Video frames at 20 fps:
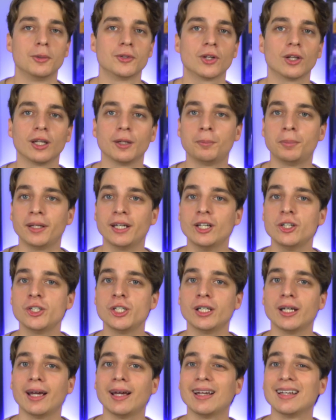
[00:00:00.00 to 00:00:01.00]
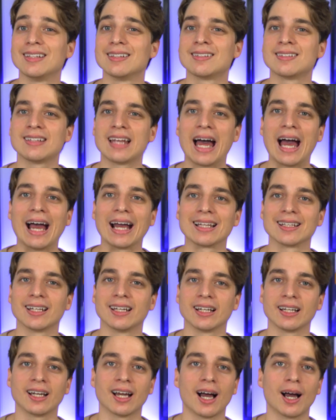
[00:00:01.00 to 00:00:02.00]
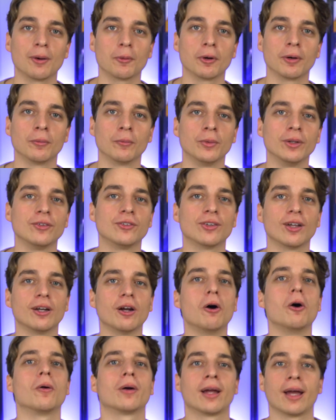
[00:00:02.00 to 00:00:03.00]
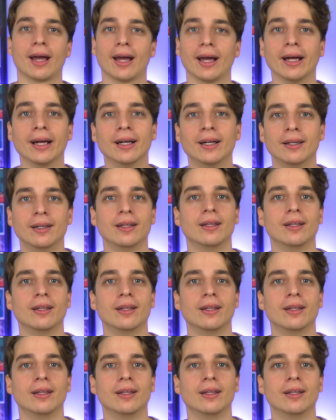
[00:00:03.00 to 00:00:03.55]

It was only P G A and SAG that it got when we said, okay,